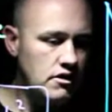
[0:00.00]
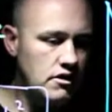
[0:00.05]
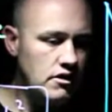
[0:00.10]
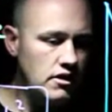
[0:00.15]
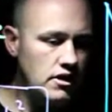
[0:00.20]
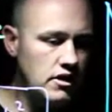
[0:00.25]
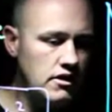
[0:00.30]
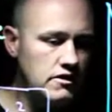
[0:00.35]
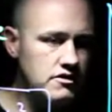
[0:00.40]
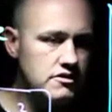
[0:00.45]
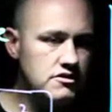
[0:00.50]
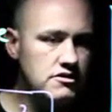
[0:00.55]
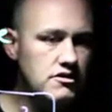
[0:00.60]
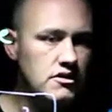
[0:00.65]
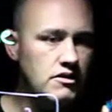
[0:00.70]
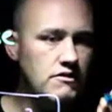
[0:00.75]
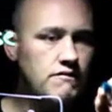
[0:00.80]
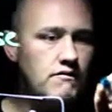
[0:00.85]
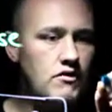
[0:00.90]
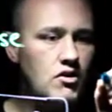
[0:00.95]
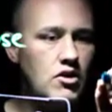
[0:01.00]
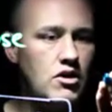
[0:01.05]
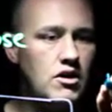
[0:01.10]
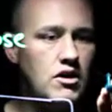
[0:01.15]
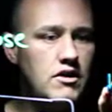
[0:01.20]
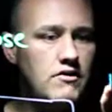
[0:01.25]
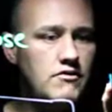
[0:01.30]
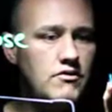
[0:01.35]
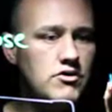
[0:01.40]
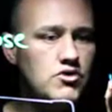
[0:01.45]
And this is a
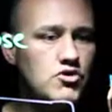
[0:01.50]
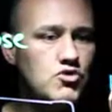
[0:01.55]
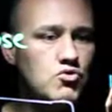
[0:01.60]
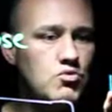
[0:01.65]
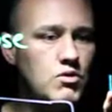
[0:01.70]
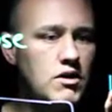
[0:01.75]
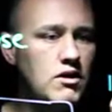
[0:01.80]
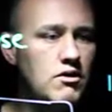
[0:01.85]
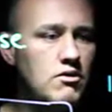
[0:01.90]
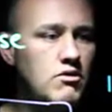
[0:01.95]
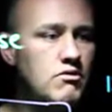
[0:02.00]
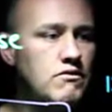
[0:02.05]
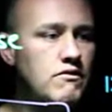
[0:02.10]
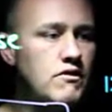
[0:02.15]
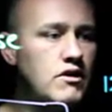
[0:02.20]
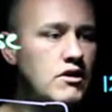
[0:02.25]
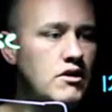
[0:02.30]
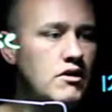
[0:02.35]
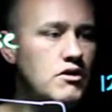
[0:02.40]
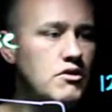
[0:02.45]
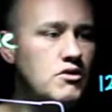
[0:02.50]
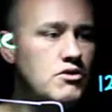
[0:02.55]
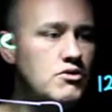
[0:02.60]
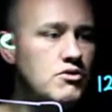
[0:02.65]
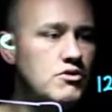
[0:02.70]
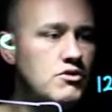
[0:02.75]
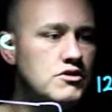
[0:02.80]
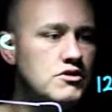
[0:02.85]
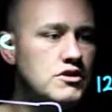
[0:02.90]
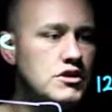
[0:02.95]
5, 12,
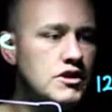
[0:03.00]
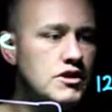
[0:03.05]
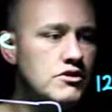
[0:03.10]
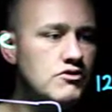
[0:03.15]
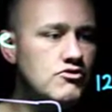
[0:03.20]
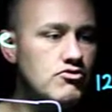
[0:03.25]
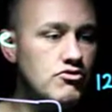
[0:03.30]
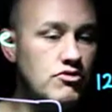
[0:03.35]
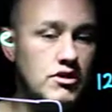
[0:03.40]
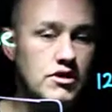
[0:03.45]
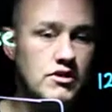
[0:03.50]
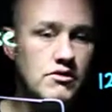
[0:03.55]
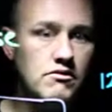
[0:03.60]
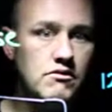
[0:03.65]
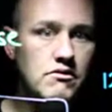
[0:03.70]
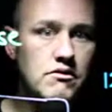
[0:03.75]
13 triangle.